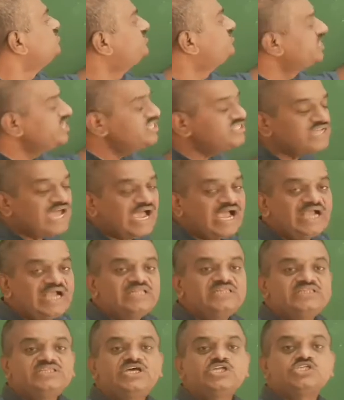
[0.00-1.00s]
These
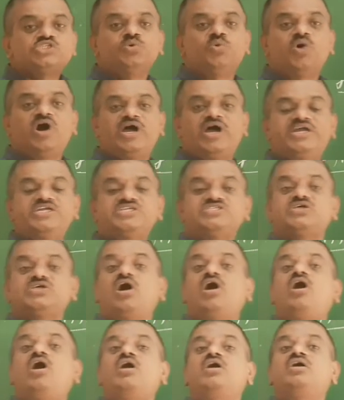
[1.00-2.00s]
anther-zooids
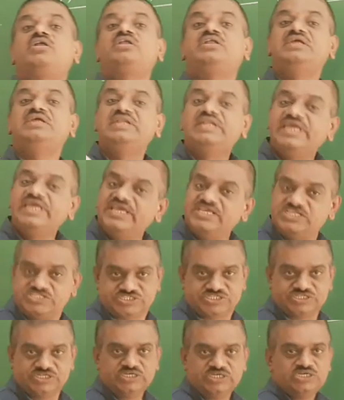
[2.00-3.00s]
are
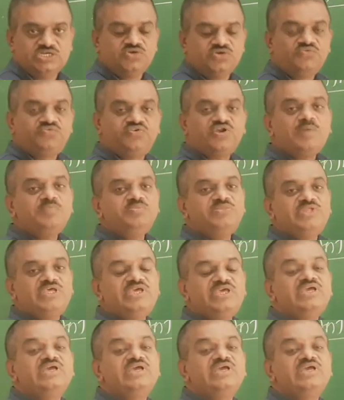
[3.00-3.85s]
released from the